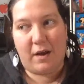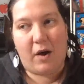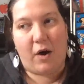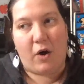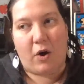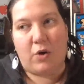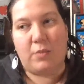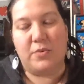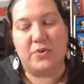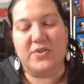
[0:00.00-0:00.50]

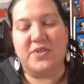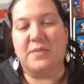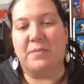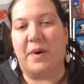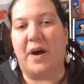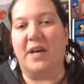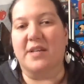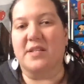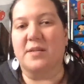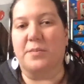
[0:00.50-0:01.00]
almost
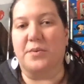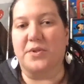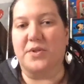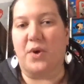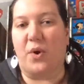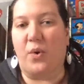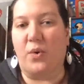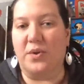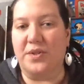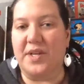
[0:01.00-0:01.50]
impossible to
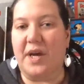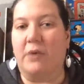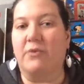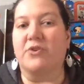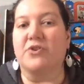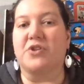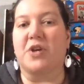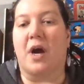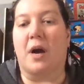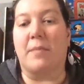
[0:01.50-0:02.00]
hold down a
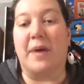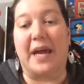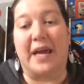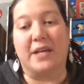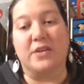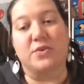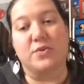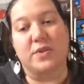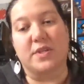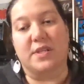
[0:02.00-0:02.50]
job
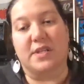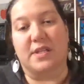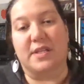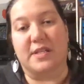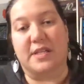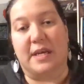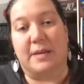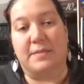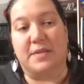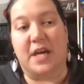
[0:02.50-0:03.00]
and do this at the
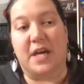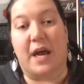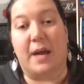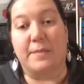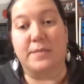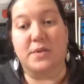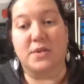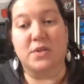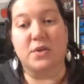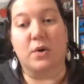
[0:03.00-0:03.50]
same time.
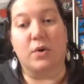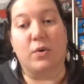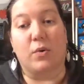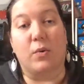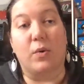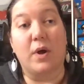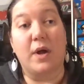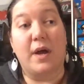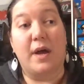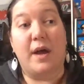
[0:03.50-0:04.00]

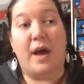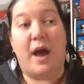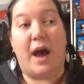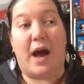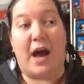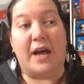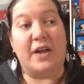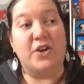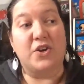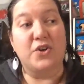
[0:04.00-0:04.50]
So
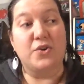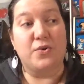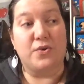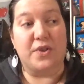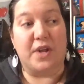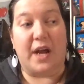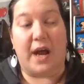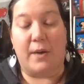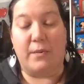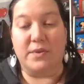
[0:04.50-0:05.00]
I knew
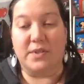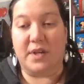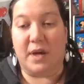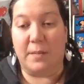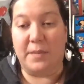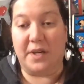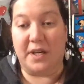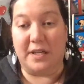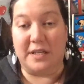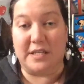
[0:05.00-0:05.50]
that I was
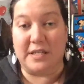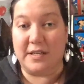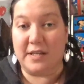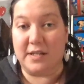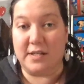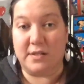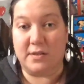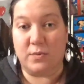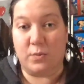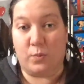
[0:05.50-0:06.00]
coming into
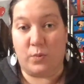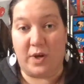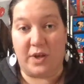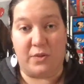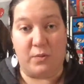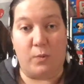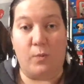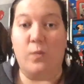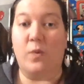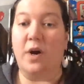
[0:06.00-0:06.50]
this
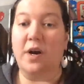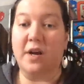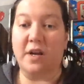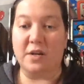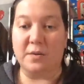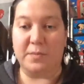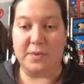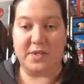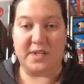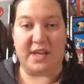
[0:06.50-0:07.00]
with
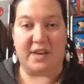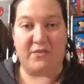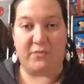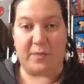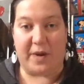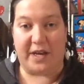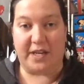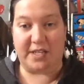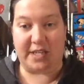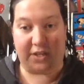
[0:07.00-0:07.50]
100% of
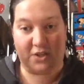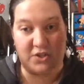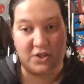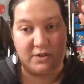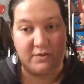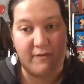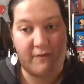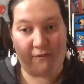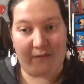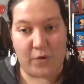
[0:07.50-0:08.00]
my
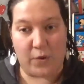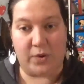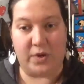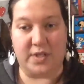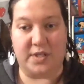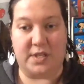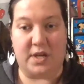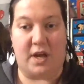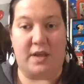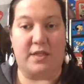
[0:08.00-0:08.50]
attention
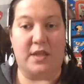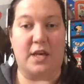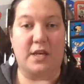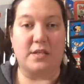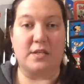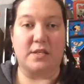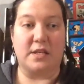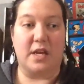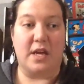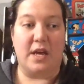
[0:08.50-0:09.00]
focused on
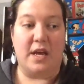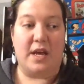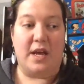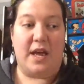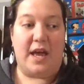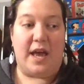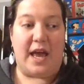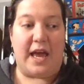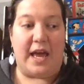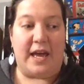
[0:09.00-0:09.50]
this.
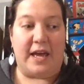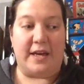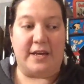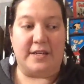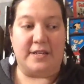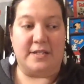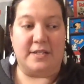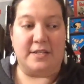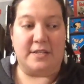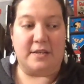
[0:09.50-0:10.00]

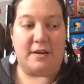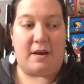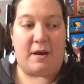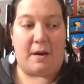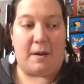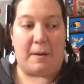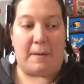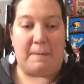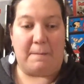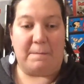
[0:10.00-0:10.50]
And
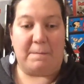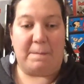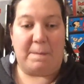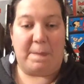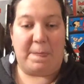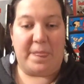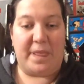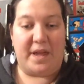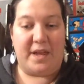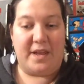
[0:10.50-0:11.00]

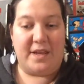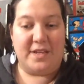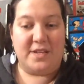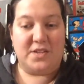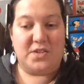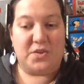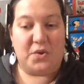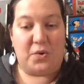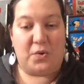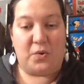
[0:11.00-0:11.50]

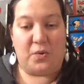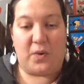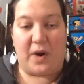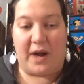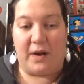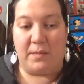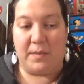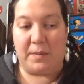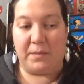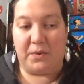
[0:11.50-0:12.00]
so I
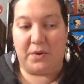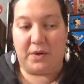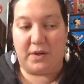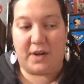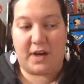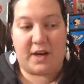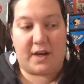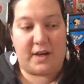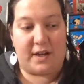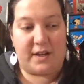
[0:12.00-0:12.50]

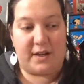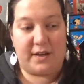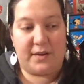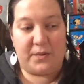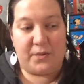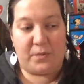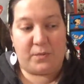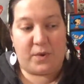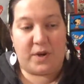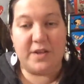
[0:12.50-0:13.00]
remember
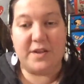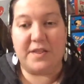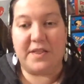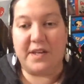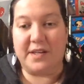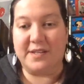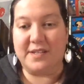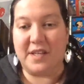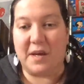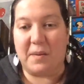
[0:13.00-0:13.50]
one of the
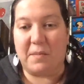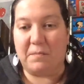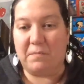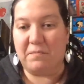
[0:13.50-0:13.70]
things that